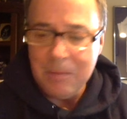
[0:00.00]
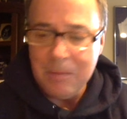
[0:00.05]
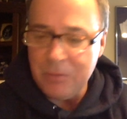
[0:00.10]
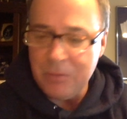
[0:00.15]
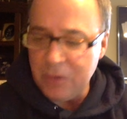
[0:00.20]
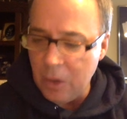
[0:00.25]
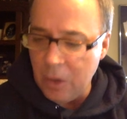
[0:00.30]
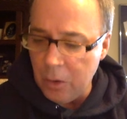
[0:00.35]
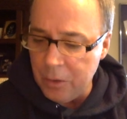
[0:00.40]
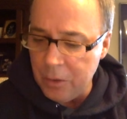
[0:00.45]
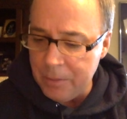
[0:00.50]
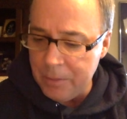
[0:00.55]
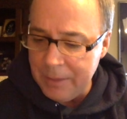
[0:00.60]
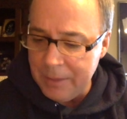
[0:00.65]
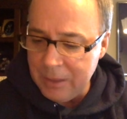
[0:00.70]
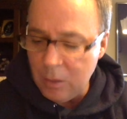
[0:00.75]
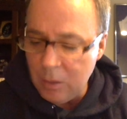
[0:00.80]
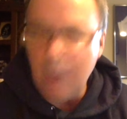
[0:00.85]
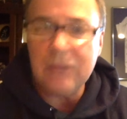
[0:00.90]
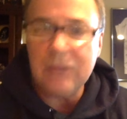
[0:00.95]
So the
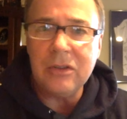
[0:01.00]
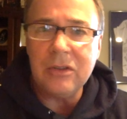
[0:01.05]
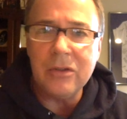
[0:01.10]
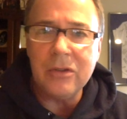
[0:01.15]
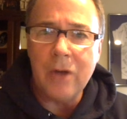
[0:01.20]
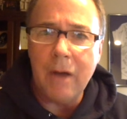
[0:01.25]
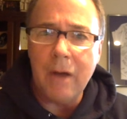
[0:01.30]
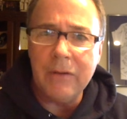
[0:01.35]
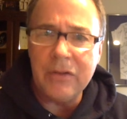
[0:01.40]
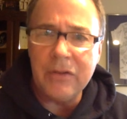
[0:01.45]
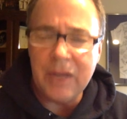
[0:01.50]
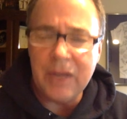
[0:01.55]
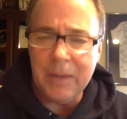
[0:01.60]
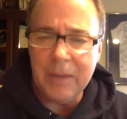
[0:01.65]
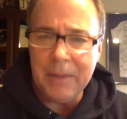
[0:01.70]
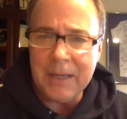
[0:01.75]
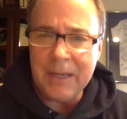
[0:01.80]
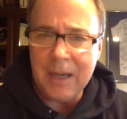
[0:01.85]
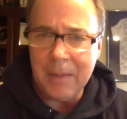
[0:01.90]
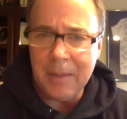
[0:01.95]
big question is all of a
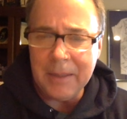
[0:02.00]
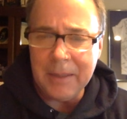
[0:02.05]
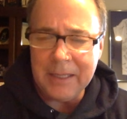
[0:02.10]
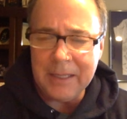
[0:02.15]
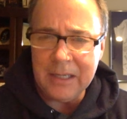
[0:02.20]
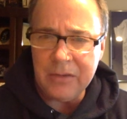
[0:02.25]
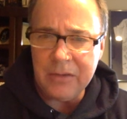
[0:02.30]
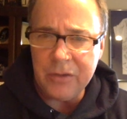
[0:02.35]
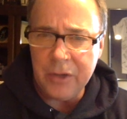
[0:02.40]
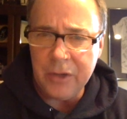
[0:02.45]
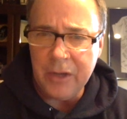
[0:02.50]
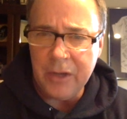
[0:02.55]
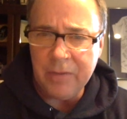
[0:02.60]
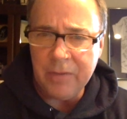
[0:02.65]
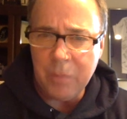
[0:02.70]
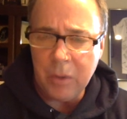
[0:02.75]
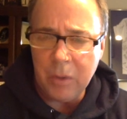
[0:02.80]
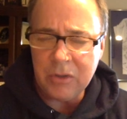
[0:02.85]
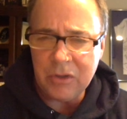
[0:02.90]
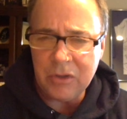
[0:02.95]
sudden becoming, is there
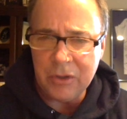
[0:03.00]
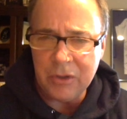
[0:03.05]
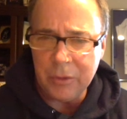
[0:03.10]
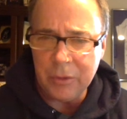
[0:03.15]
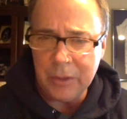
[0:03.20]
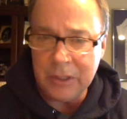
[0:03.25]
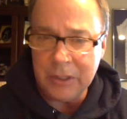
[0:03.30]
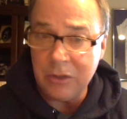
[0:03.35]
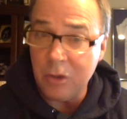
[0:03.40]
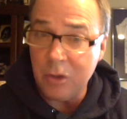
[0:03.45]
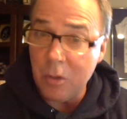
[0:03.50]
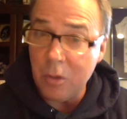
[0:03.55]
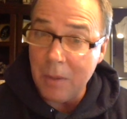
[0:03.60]
enough moisture to really do